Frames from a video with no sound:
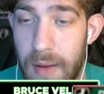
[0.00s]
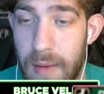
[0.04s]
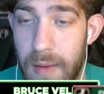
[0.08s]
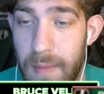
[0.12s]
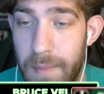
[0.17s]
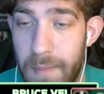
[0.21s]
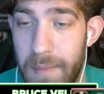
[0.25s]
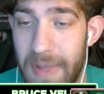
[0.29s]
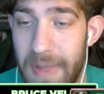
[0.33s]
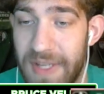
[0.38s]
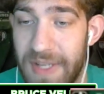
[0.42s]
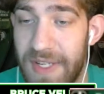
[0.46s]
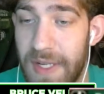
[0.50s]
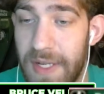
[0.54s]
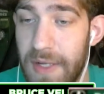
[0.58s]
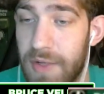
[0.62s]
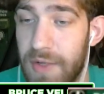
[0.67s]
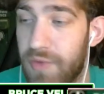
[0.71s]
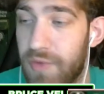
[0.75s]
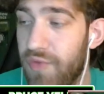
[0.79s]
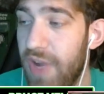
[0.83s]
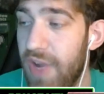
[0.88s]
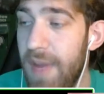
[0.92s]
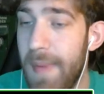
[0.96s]

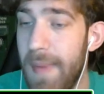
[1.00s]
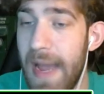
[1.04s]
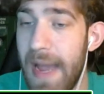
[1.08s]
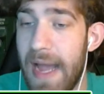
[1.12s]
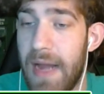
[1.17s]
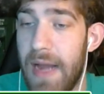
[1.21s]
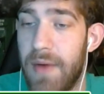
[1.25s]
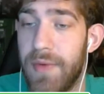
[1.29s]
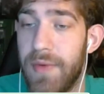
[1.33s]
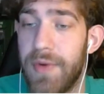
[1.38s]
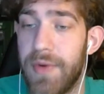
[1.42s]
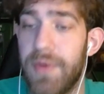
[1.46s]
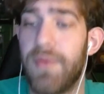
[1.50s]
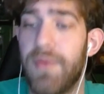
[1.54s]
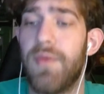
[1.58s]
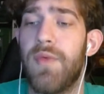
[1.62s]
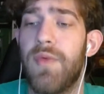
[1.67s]
Misses. Rebound.